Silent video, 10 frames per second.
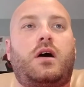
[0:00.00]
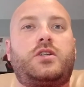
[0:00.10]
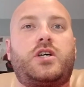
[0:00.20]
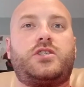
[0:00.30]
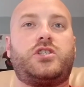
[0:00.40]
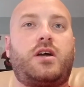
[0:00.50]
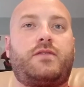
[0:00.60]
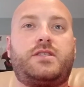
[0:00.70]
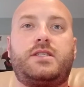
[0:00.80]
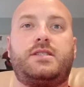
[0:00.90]
Justin
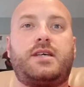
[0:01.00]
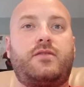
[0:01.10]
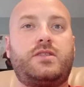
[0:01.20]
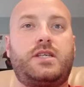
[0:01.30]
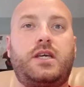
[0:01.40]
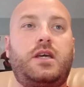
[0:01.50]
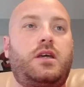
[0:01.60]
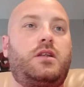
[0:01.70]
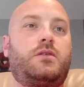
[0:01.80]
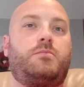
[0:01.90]
Jefferson
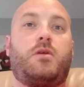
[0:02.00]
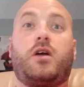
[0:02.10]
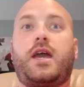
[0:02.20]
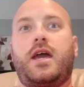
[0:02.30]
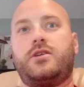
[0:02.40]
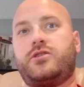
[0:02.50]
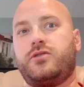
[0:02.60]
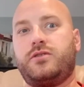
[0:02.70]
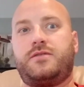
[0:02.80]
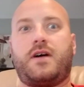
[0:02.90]
17. Mark
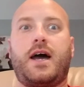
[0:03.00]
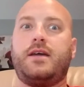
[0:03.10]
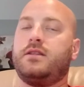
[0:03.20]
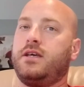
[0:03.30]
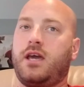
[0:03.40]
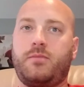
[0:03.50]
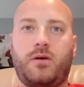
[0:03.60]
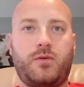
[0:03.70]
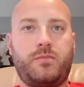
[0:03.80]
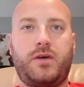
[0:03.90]
Andrews finally came
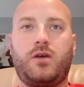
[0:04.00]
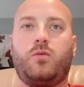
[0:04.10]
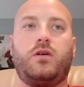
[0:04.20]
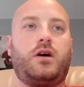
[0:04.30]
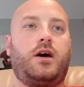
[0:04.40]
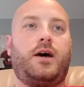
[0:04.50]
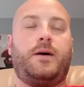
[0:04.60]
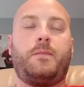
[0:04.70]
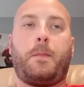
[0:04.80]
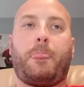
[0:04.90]
up with a
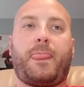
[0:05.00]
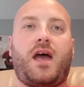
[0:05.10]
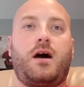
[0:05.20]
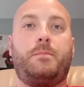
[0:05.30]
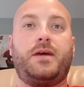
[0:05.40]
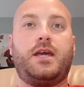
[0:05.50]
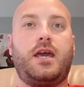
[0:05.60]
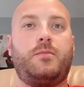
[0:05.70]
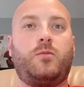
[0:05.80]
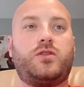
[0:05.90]
big
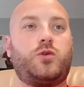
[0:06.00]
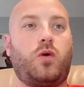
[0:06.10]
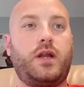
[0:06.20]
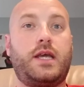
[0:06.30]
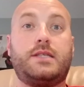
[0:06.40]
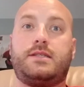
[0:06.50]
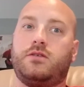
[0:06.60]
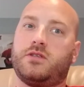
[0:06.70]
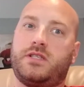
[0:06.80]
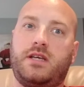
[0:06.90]
game with 20.
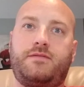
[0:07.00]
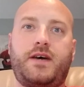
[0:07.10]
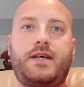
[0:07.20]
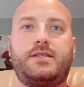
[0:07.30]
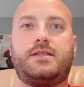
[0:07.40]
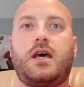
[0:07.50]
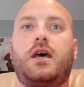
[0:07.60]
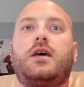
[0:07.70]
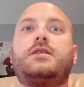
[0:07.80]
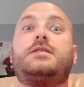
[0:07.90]
Steelers defense
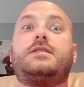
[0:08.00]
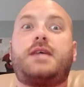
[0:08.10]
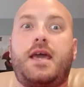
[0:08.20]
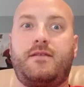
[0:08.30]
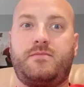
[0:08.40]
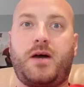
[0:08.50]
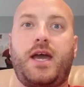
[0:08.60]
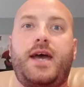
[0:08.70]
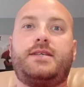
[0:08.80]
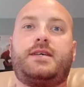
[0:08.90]
saved my
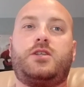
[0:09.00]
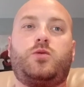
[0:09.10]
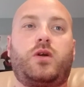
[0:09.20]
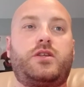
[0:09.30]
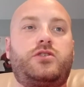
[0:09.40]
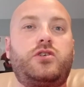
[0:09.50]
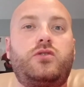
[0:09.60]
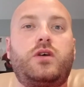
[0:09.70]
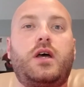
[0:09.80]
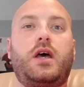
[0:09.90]
ass at
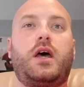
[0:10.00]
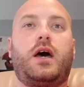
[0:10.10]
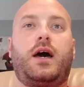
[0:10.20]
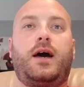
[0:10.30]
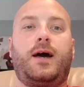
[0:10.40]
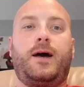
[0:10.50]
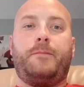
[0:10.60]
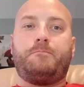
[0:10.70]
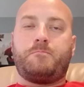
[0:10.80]
22. Man,